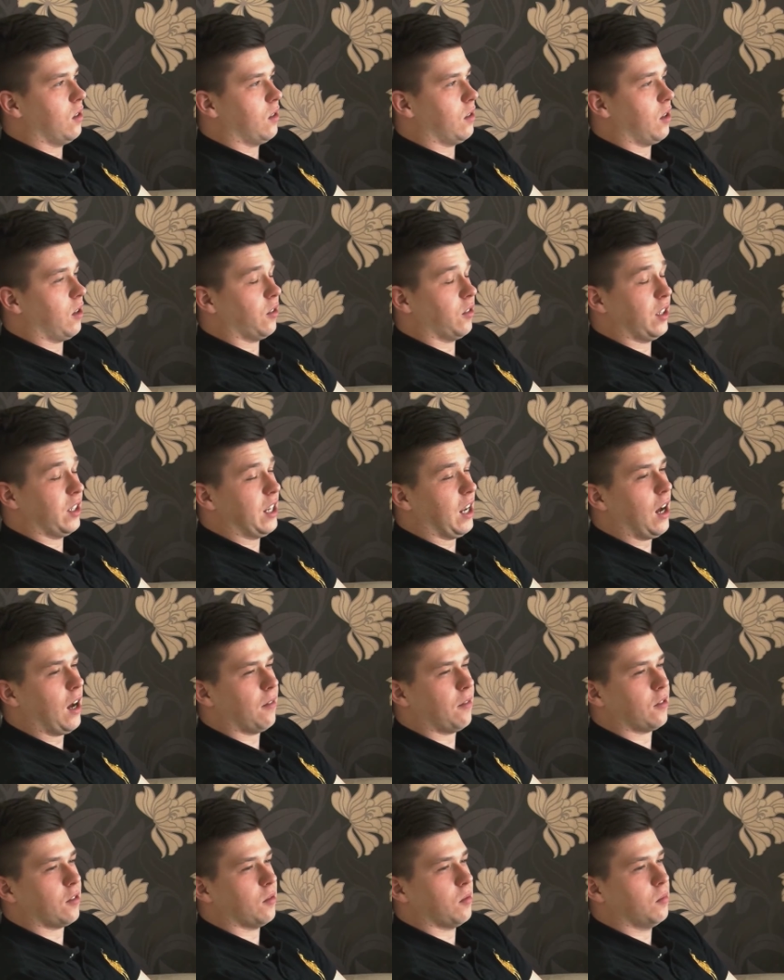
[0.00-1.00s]
I did have
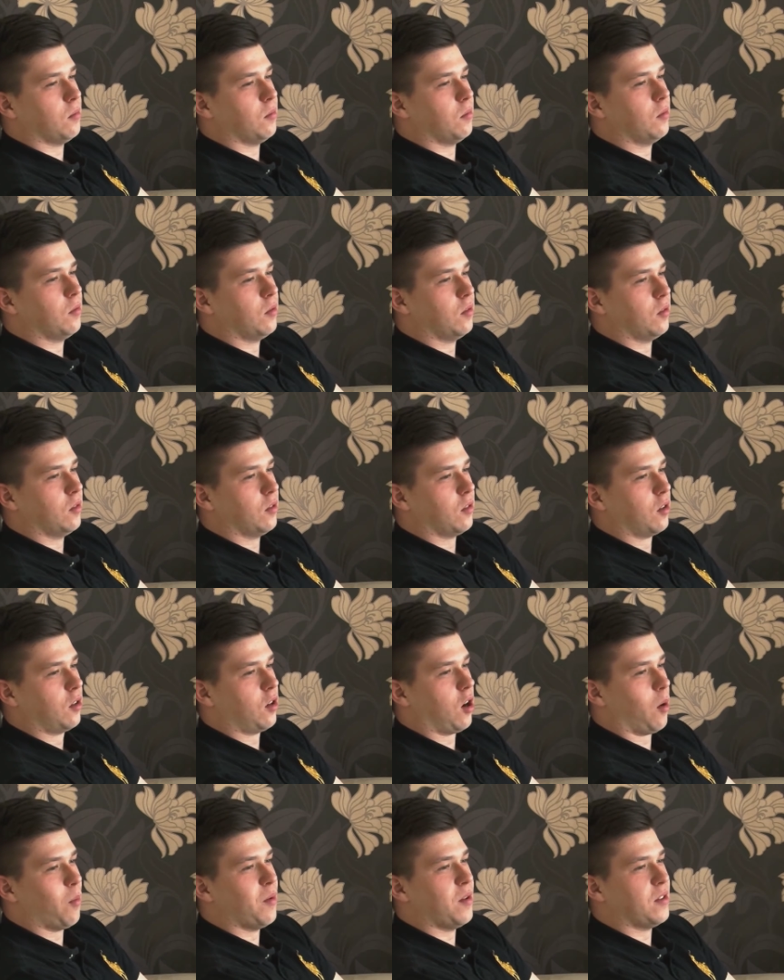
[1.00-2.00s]
some
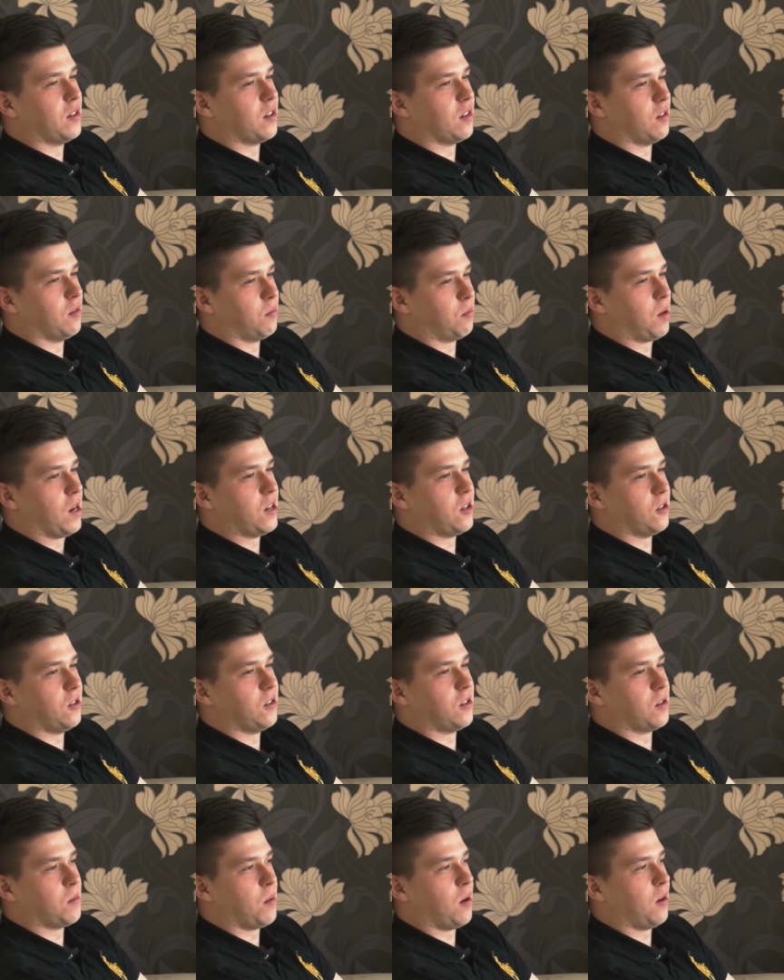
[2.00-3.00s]
comments and
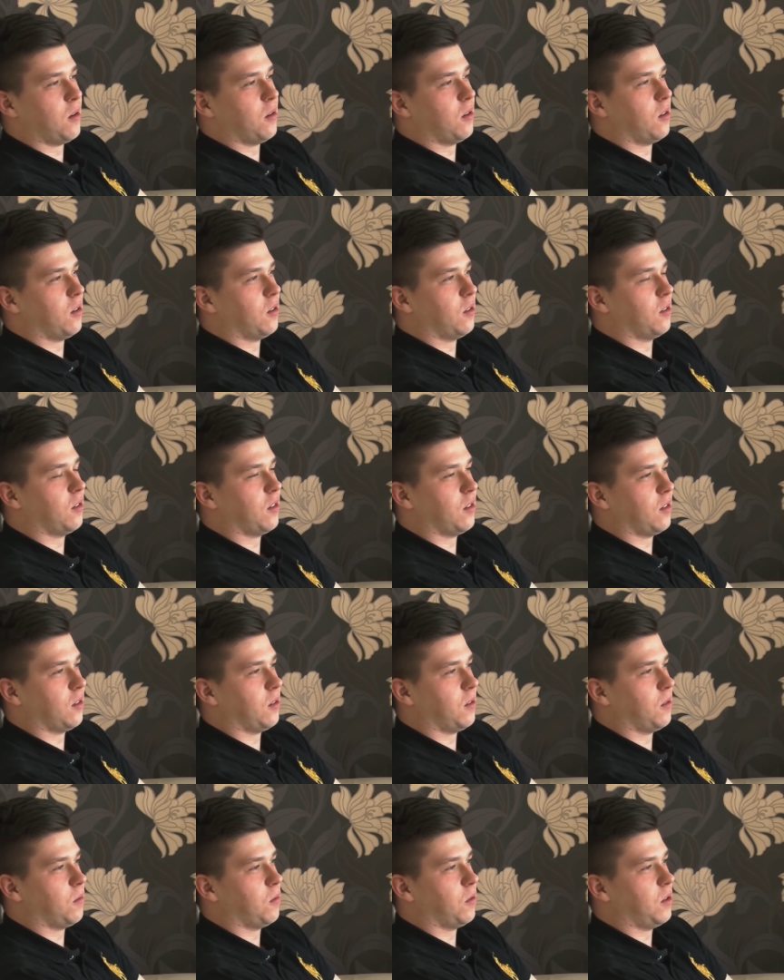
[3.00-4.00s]
prejudice about oh,
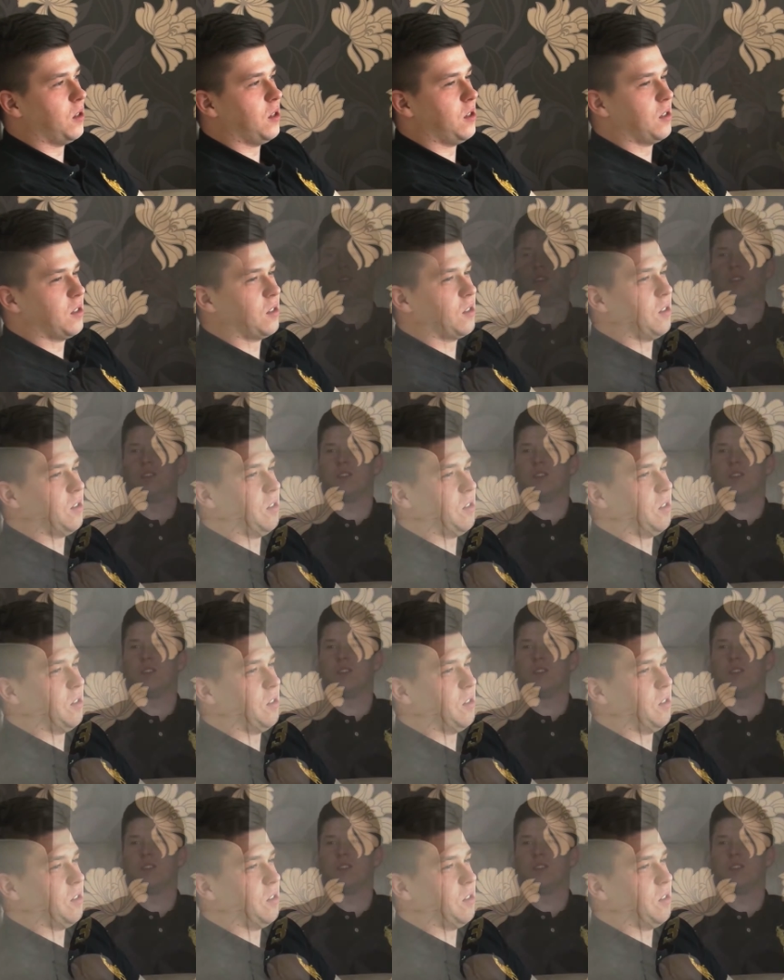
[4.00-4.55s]
well, he's, he